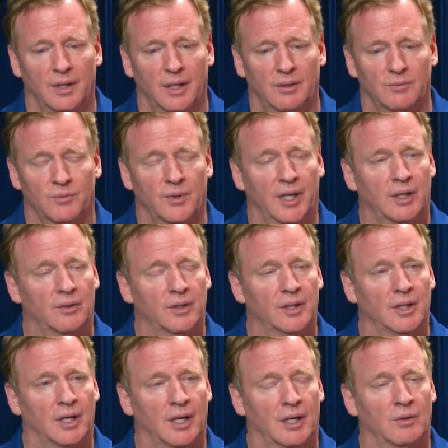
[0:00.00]
And frankly,
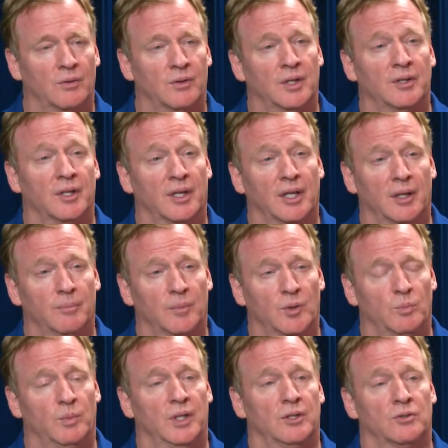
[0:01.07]
I don't think the game would
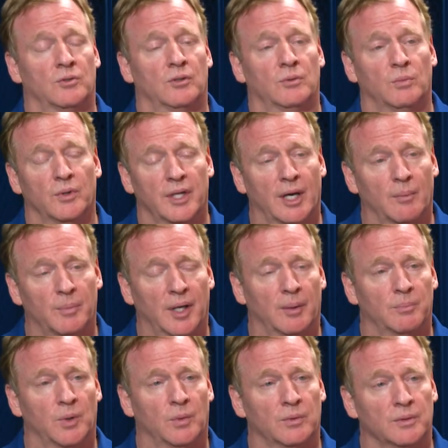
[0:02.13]
be as good without Pat
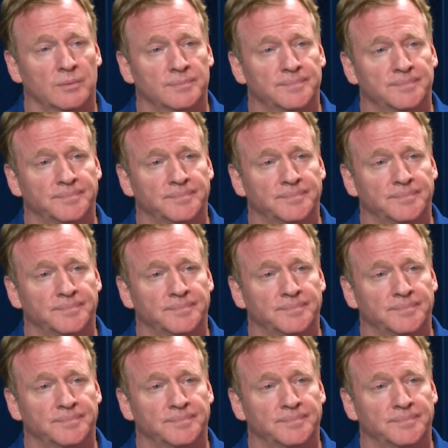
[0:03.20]
Bowlen.